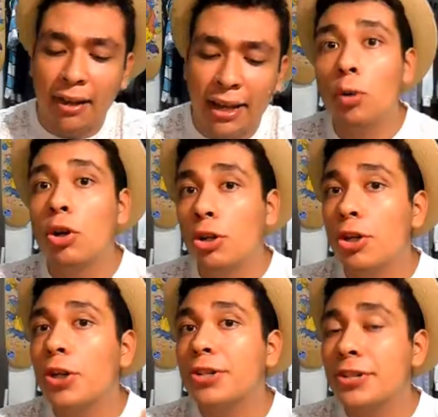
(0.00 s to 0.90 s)
later. Good
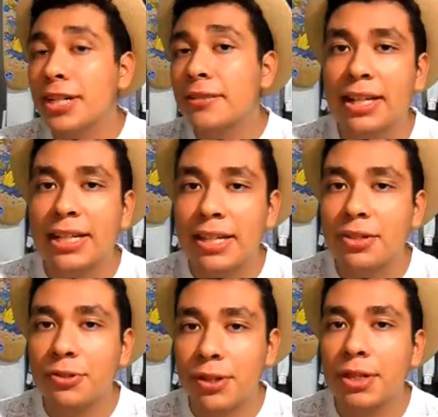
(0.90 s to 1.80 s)
critiques, Nina,
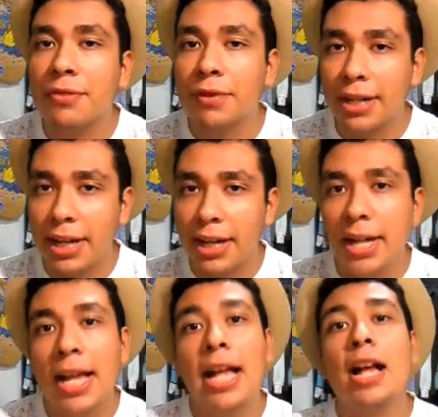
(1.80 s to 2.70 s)
Jordan, and Renee.
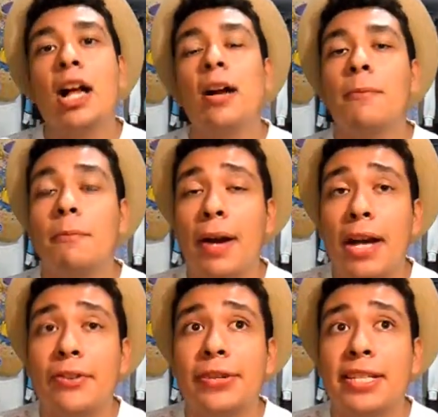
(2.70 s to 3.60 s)

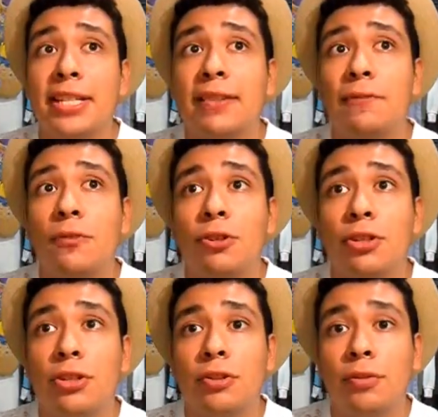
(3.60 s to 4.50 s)
Bad critique for
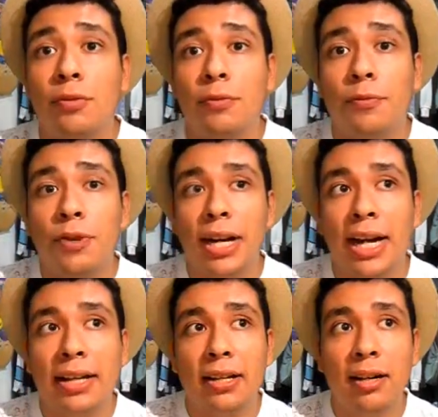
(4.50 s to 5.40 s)

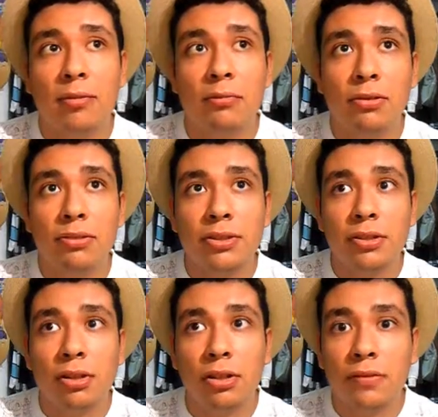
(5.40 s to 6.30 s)
kinda most
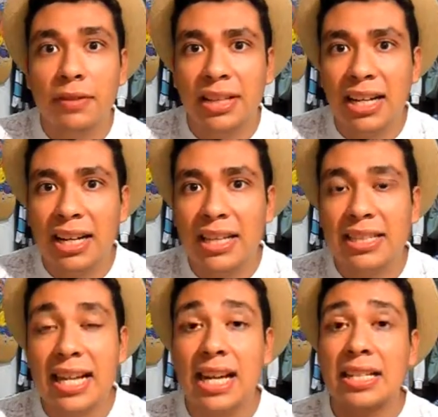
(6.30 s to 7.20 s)
all of the
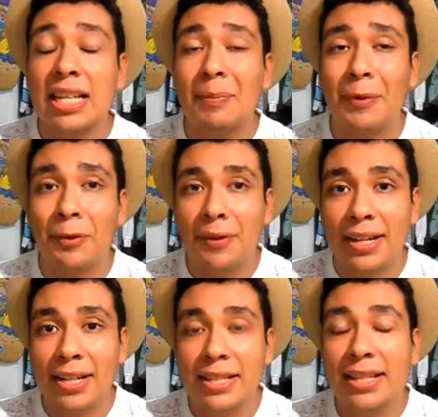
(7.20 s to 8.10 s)
guys except
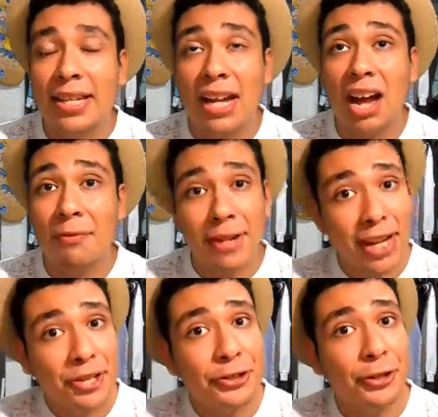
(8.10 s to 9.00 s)
Chris, and I really
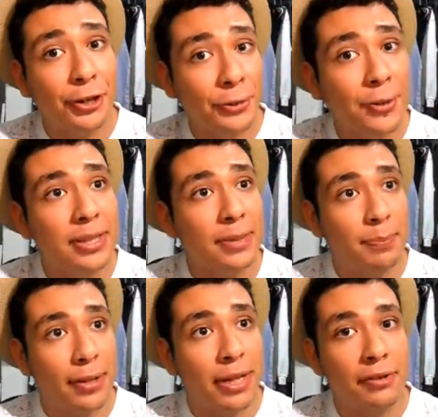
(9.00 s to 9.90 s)
enjoyed
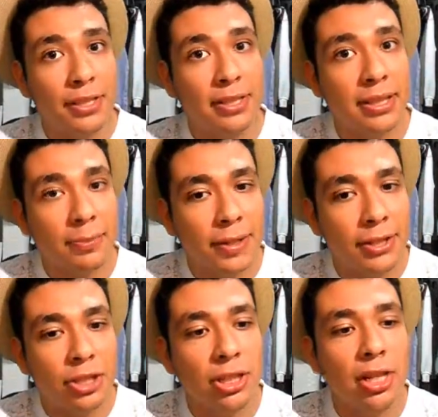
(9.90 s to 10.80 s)
Chris's
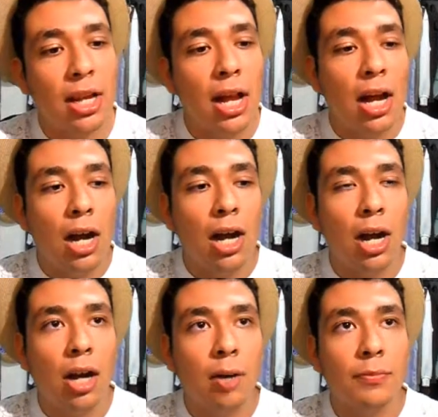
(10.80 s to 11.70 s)
picture.
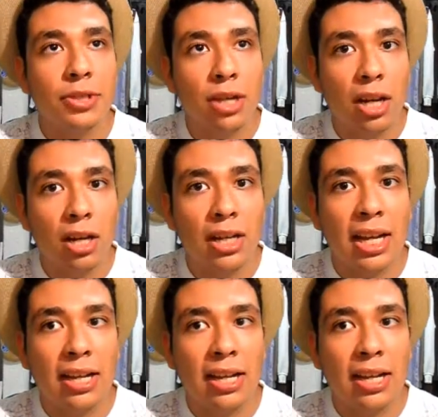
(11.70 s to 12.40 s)
Don